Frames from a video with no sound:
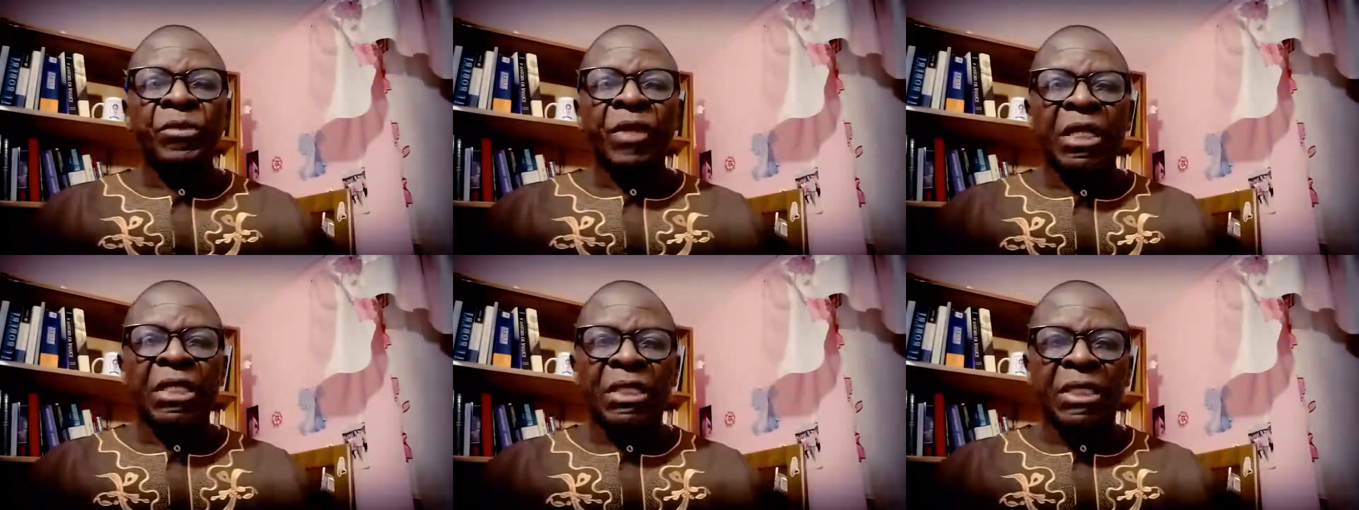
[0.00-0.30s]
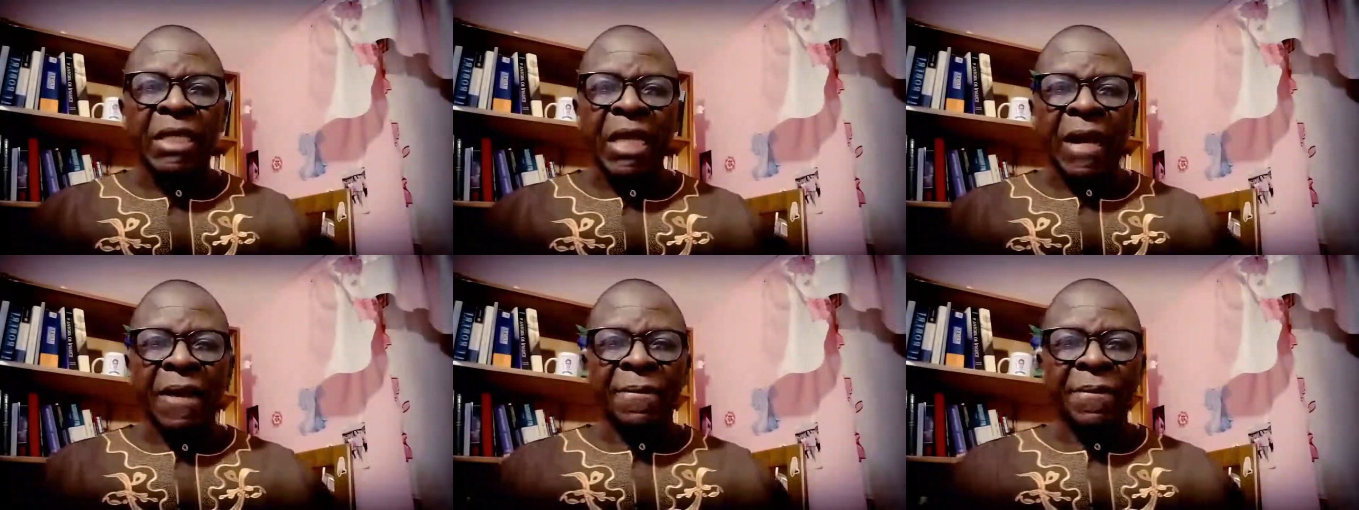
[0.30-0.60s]

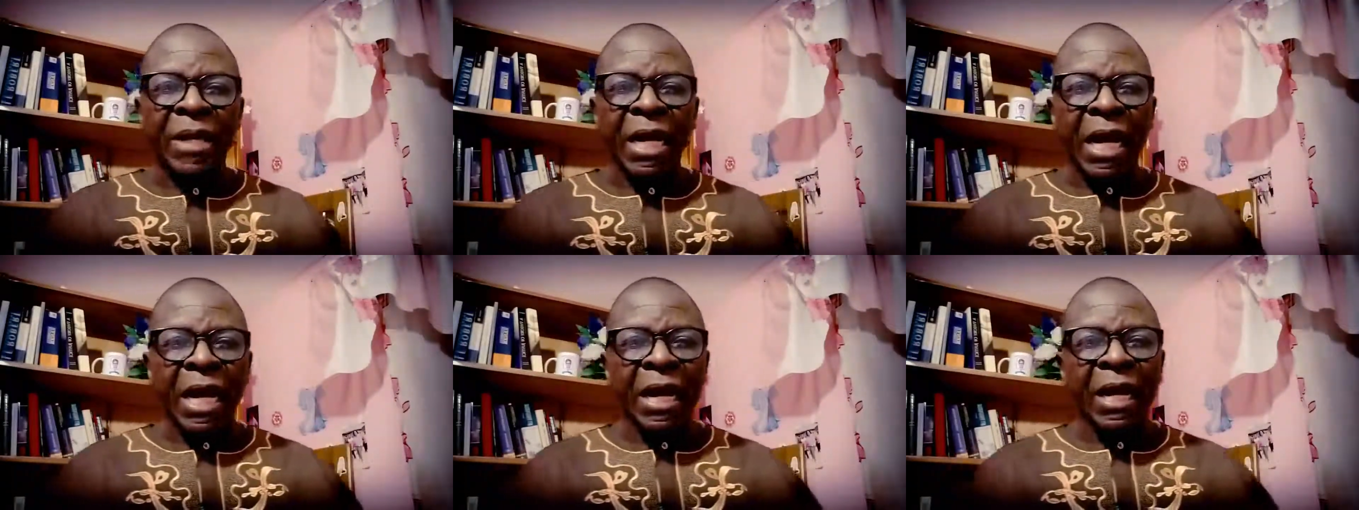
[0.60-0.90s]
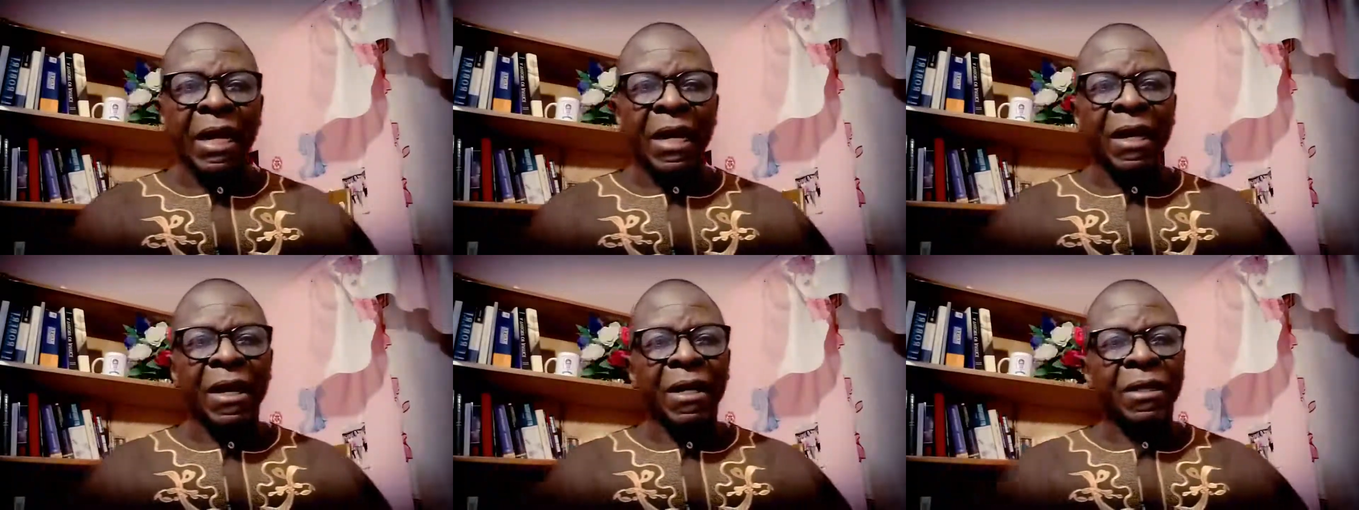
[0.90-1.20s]
Some
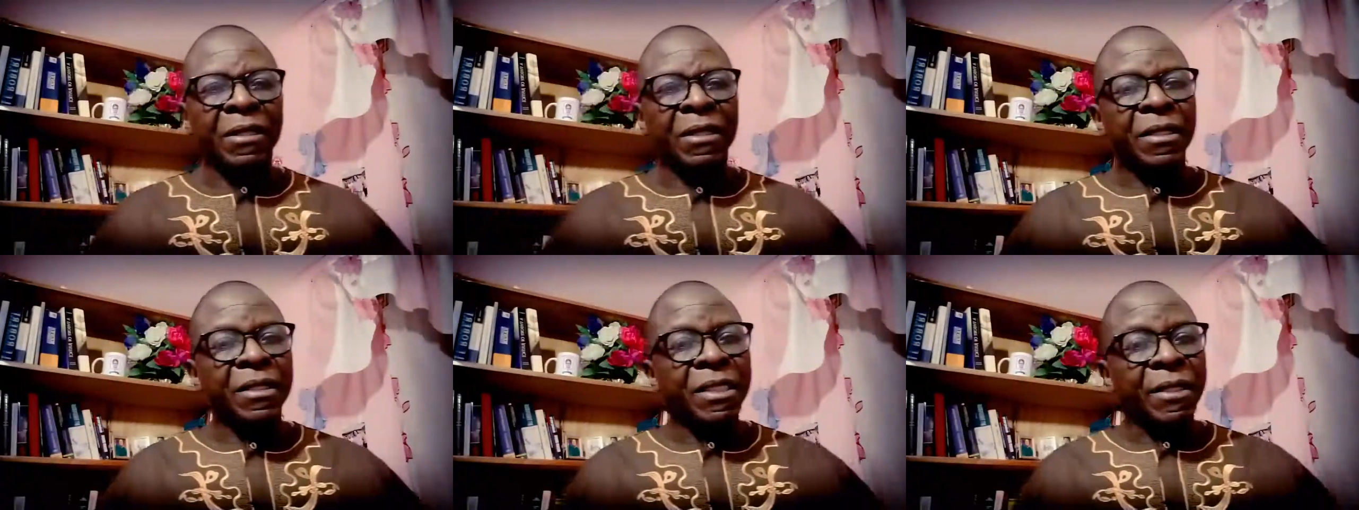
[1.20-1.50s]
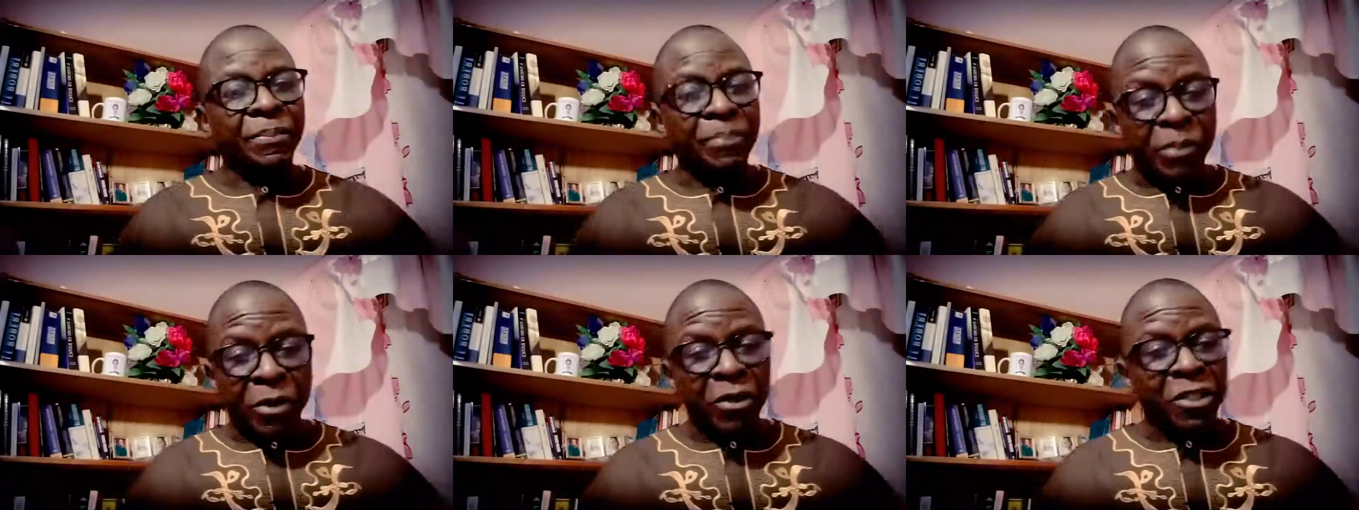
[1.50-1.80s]
are
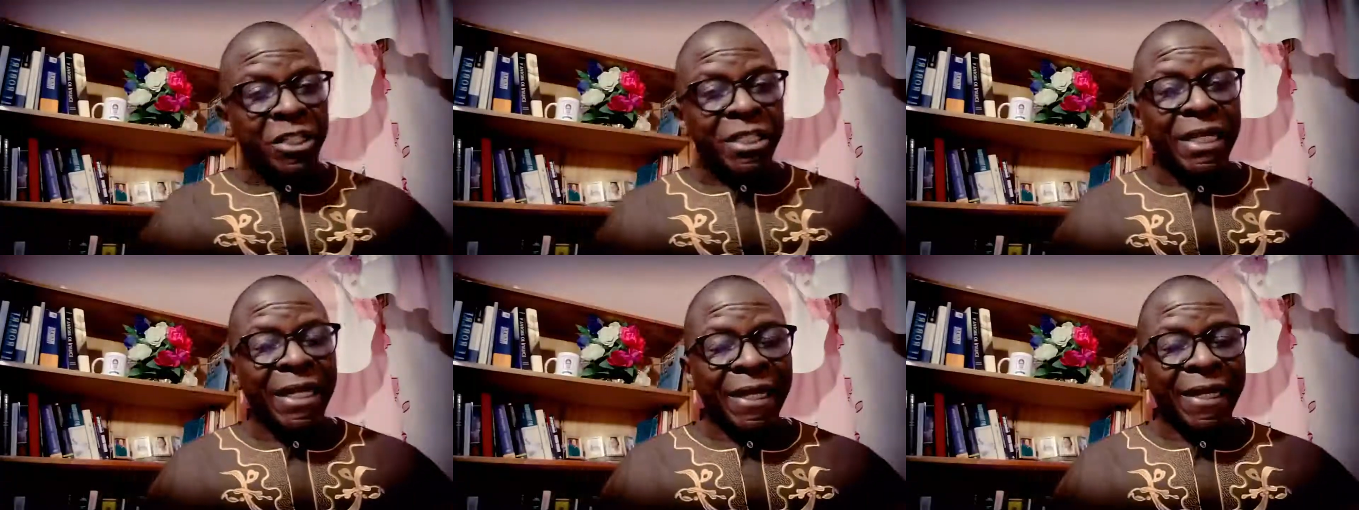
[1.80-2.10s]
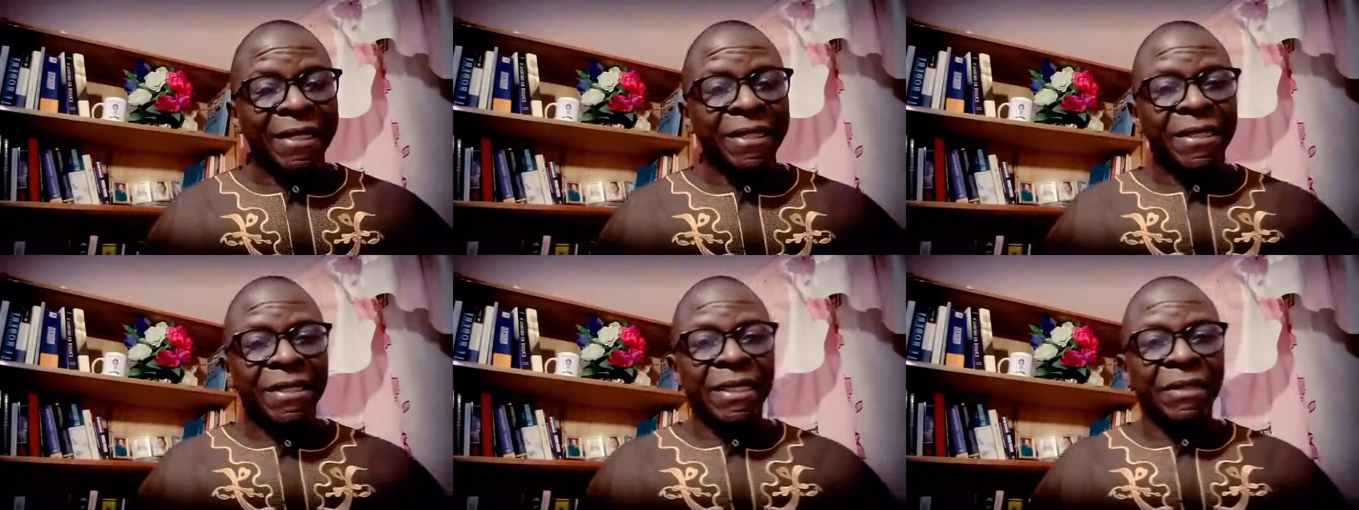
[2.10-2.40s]

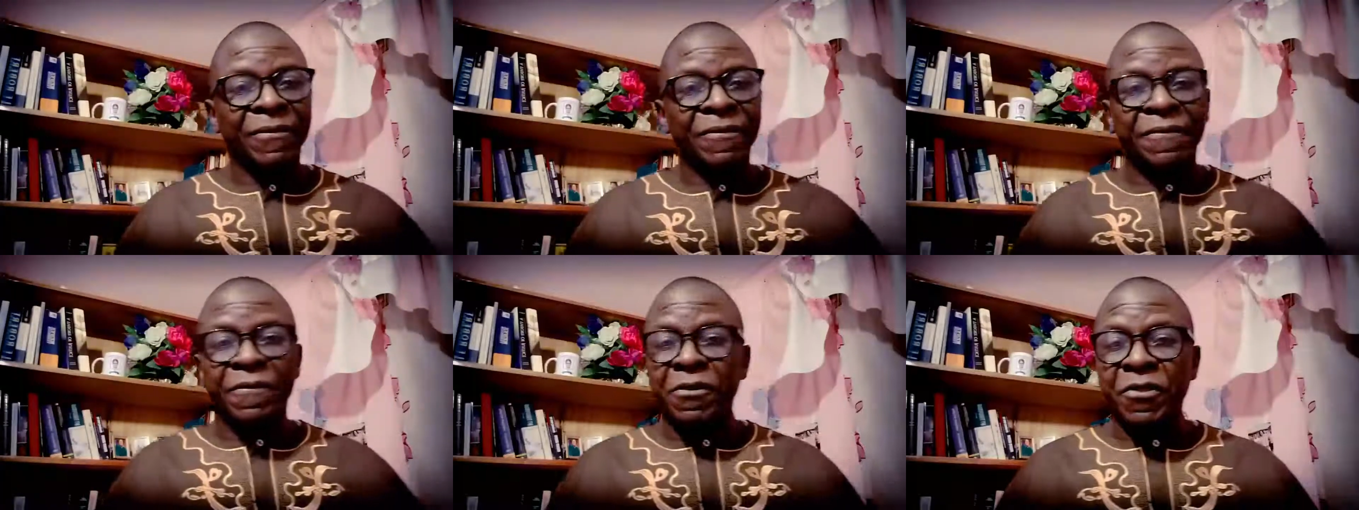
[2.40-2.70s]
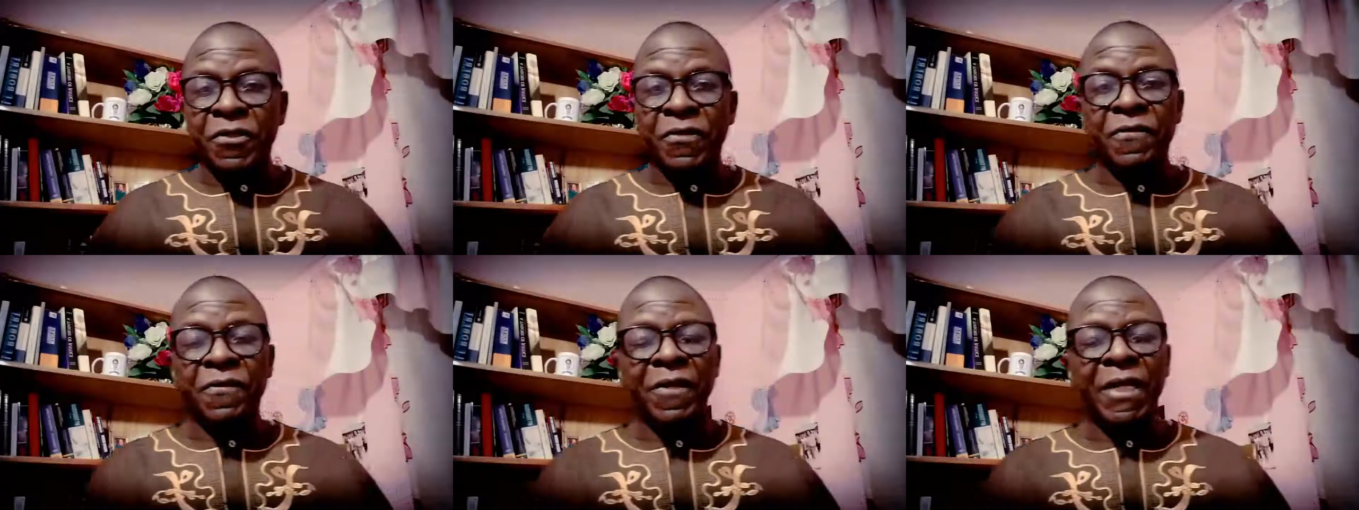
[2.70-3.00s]
deported
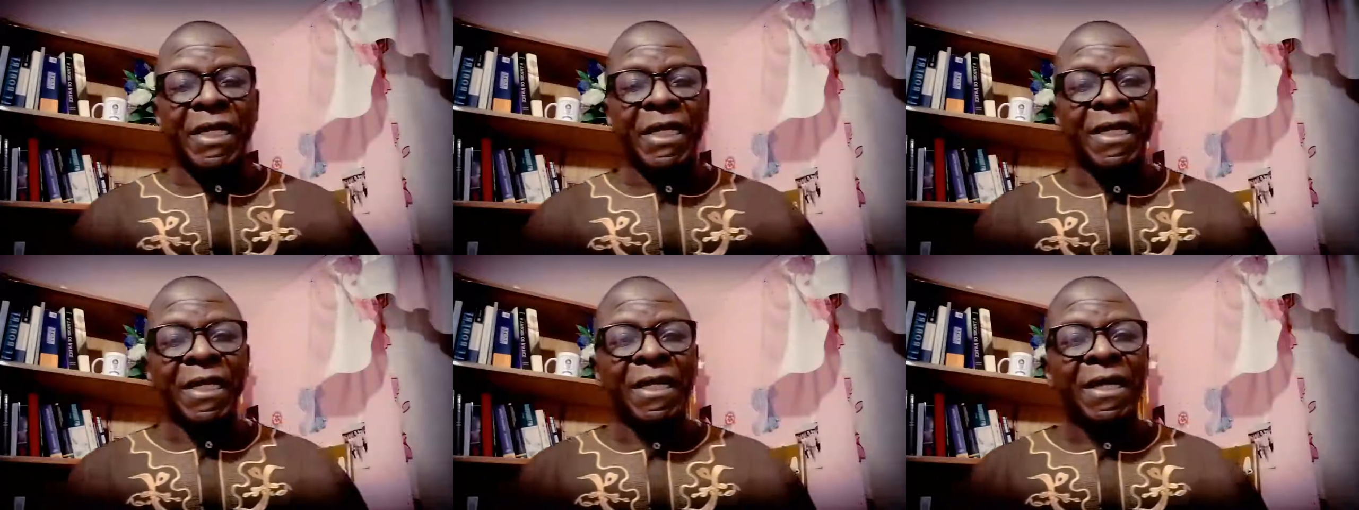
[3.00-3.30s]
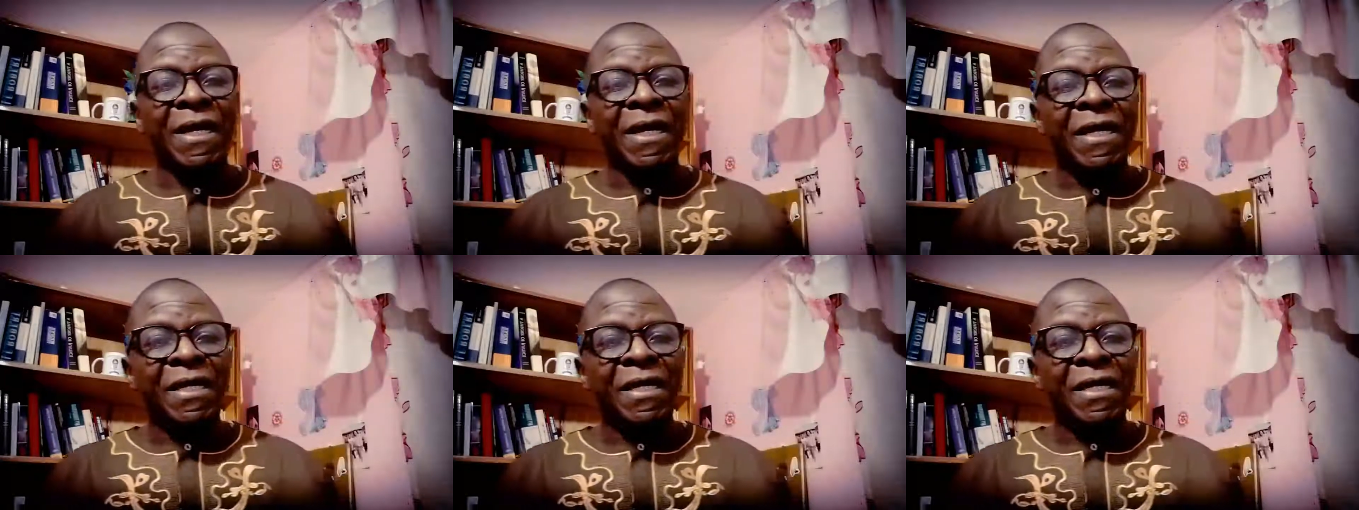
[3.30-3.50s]
forcefully.